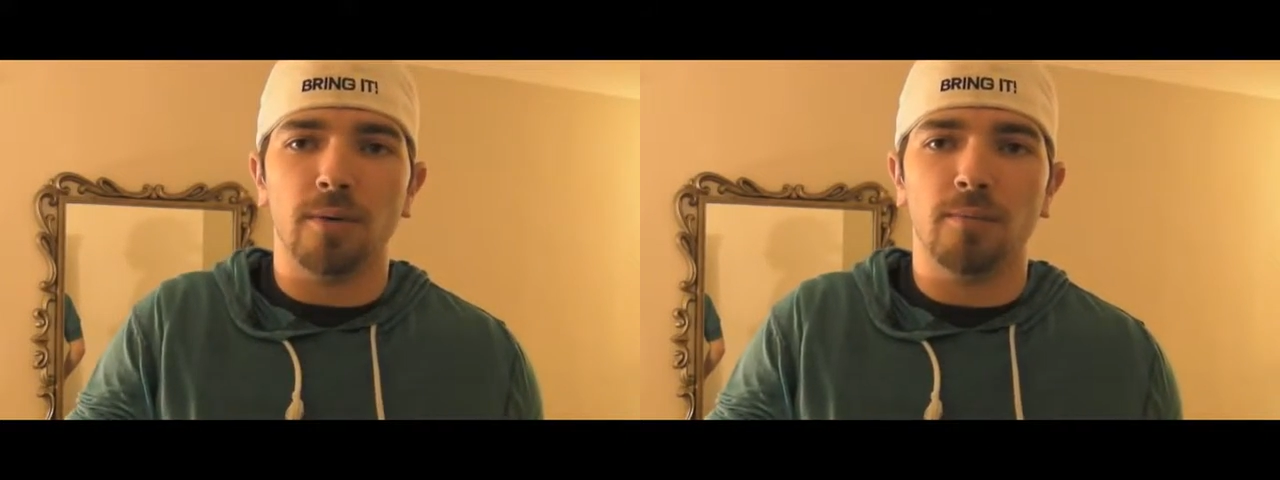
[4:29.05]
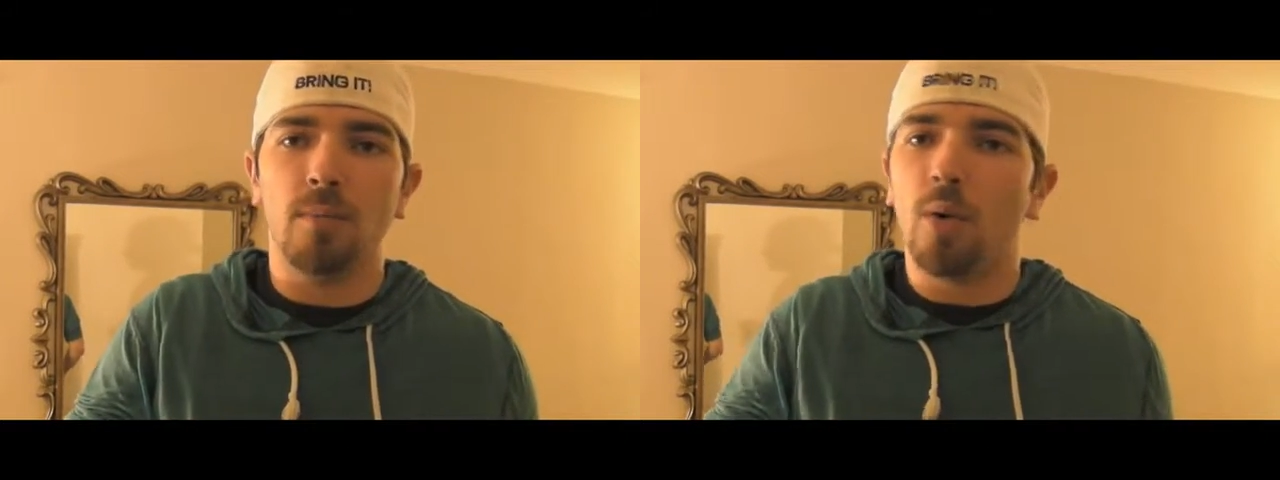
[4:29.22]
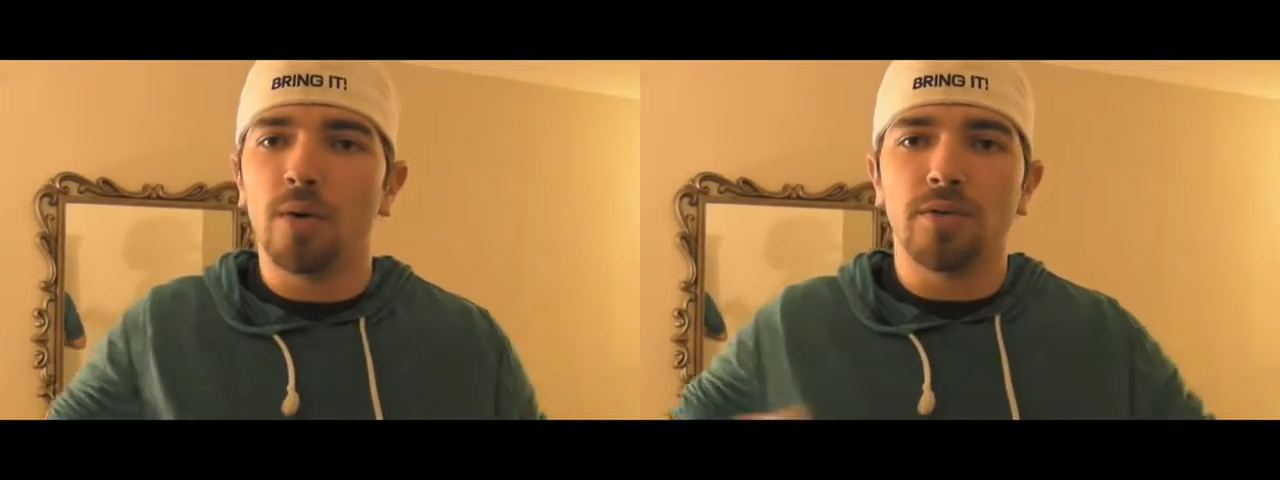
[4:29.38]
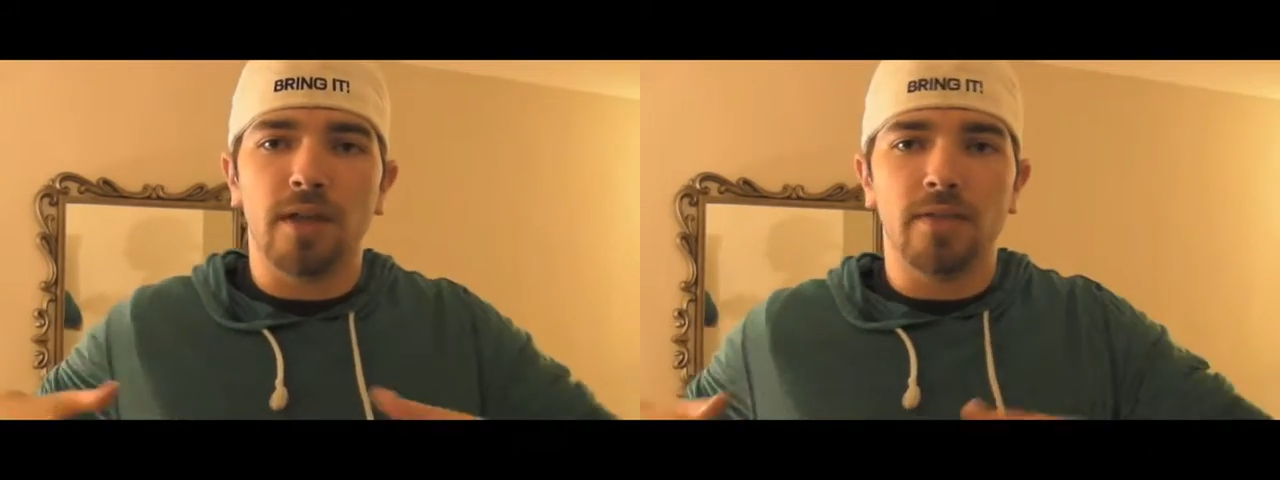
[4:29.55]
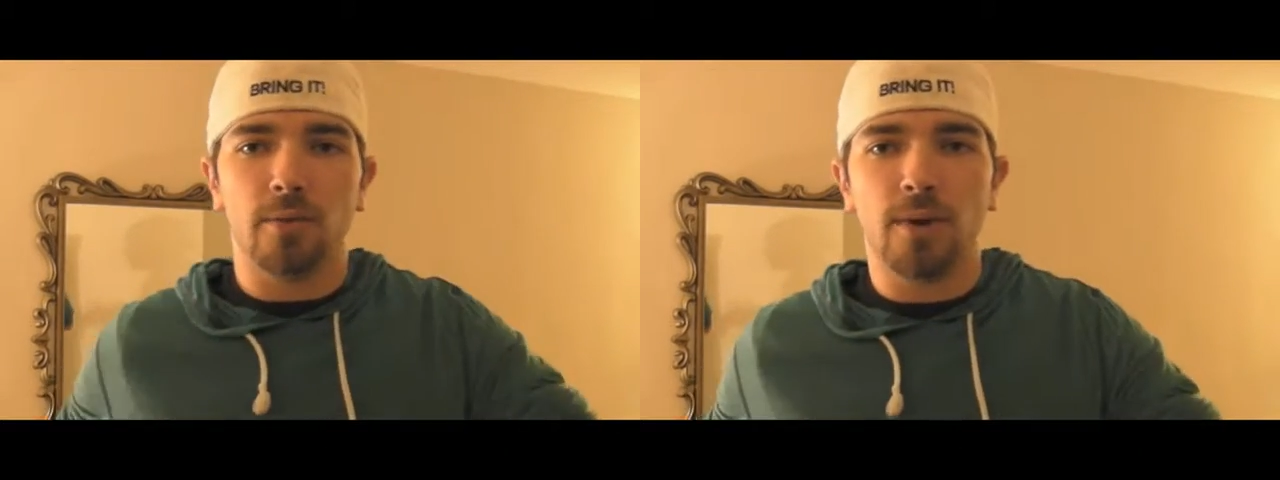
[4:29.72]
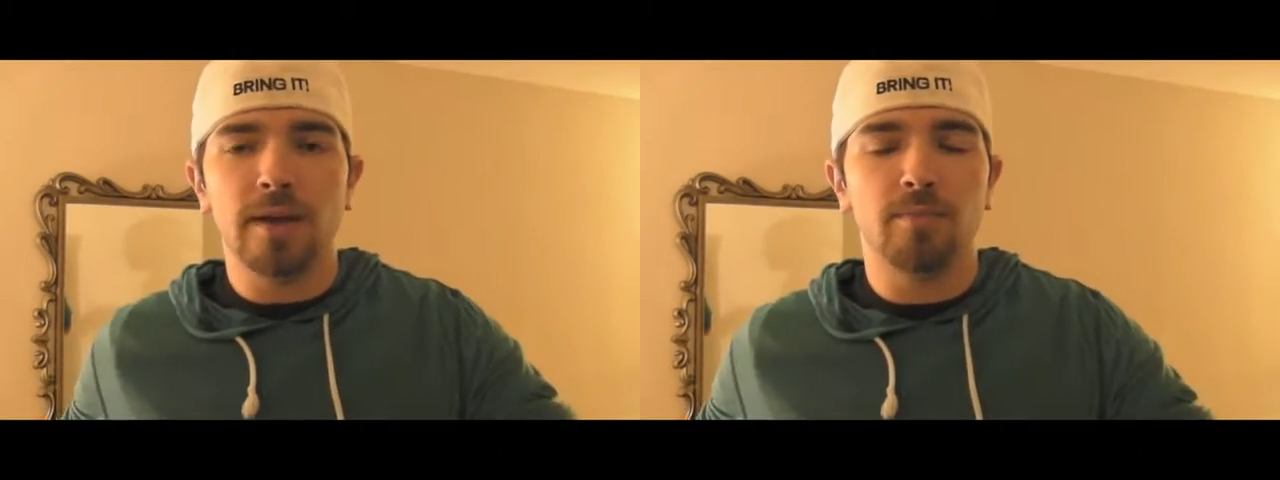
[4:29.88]
more than
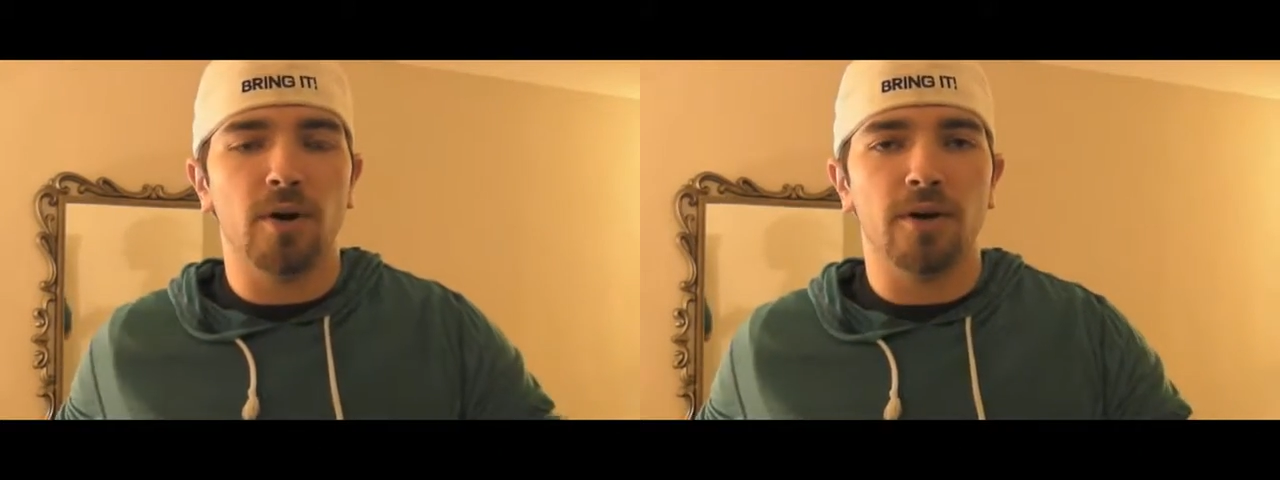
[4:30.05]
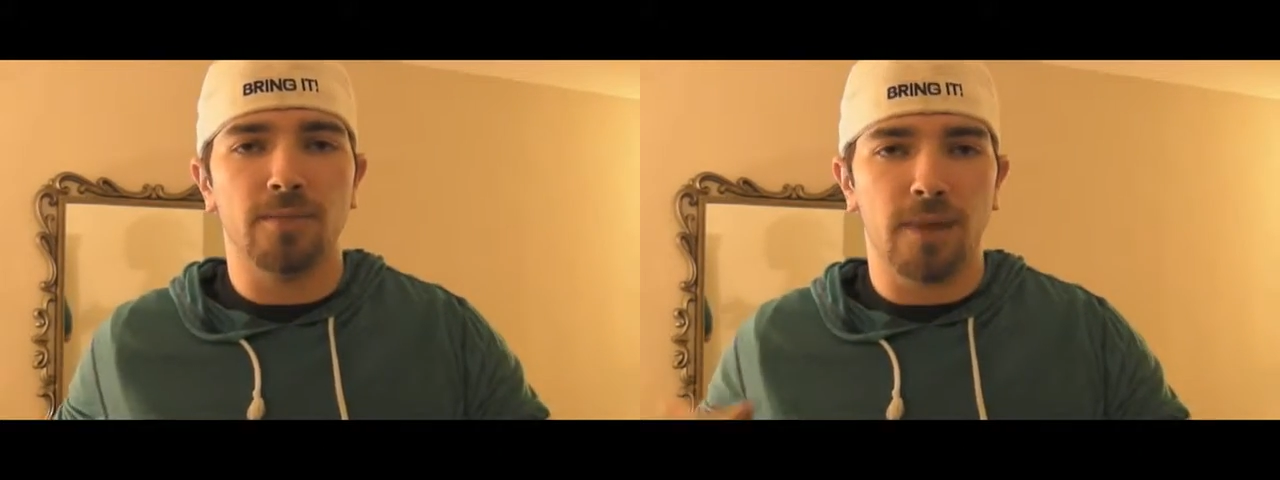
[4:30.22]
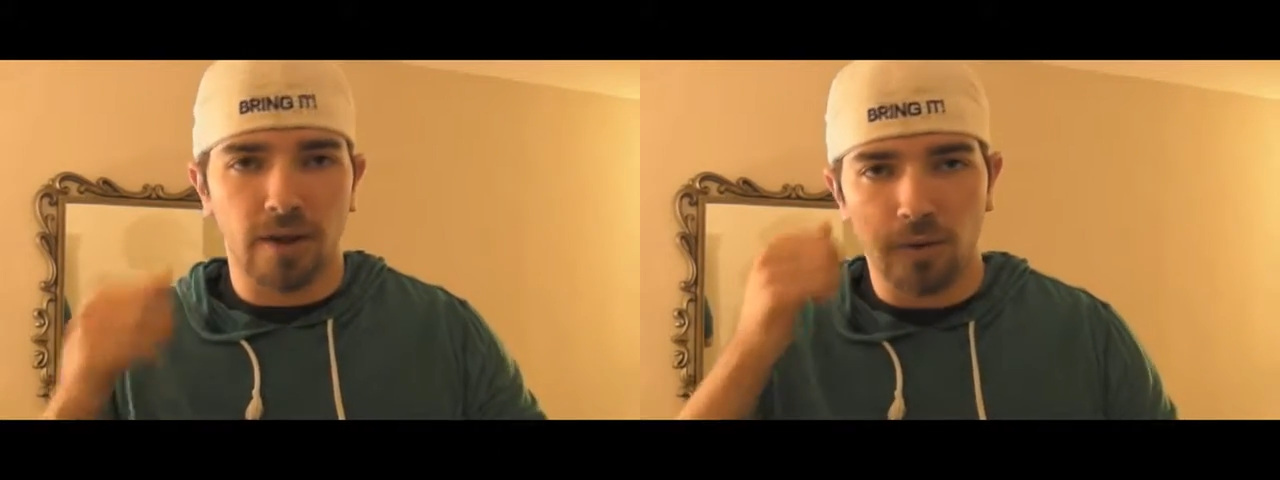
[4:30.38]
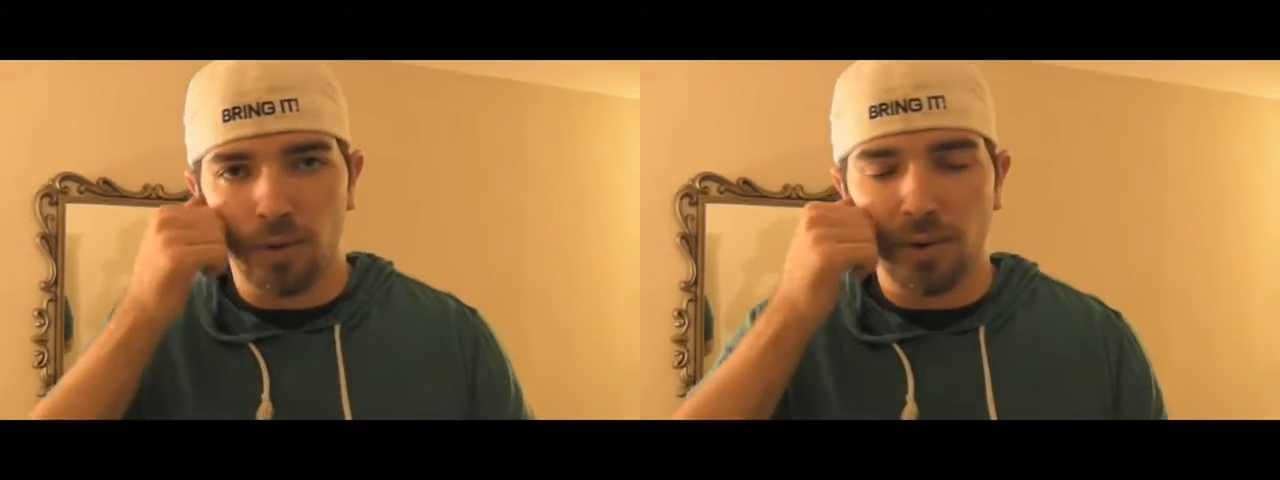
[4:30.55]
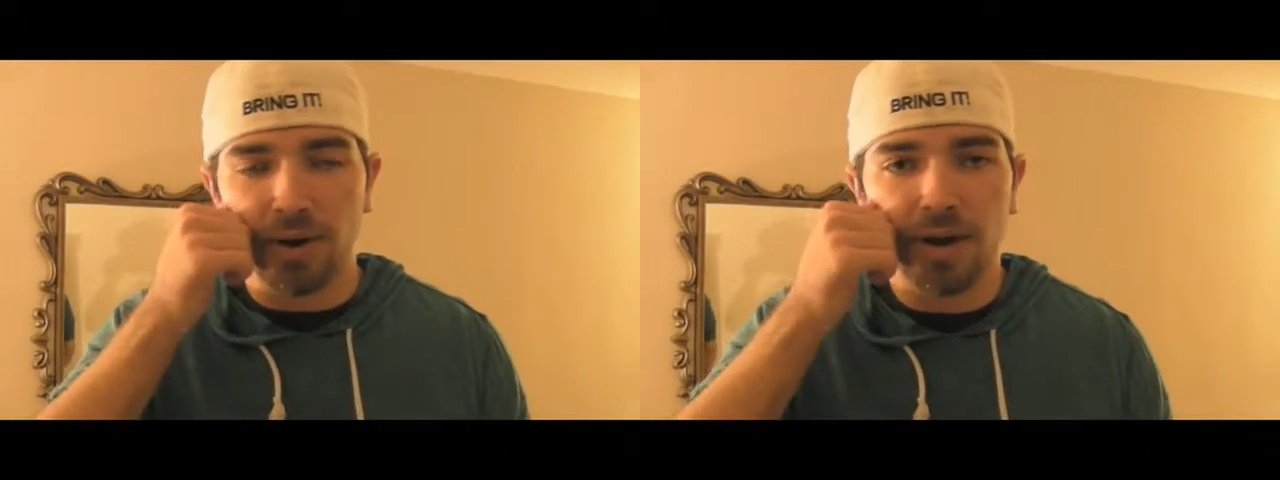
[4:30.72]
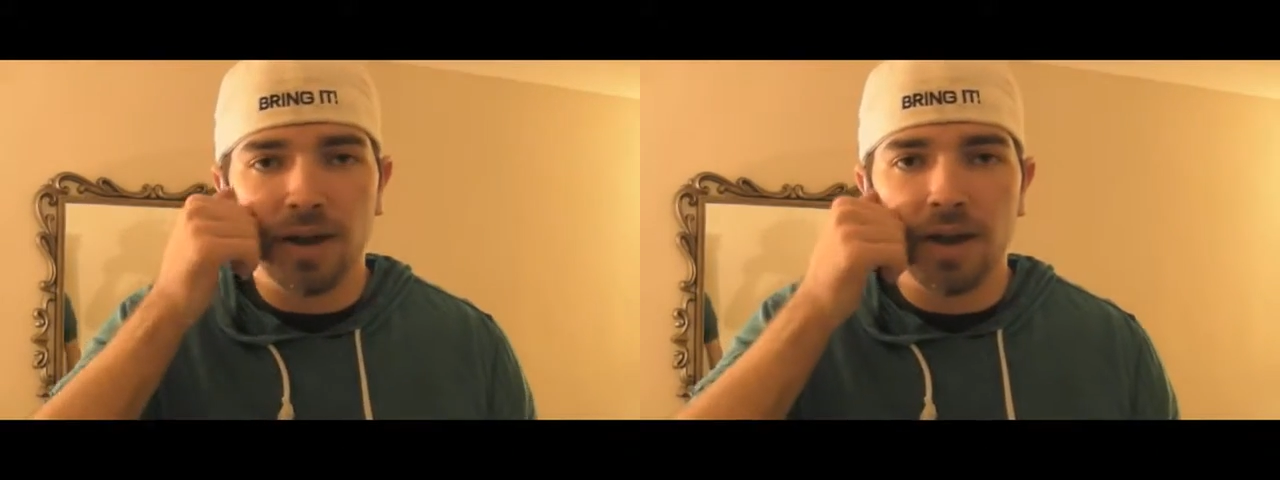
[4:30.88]
the right part of my core.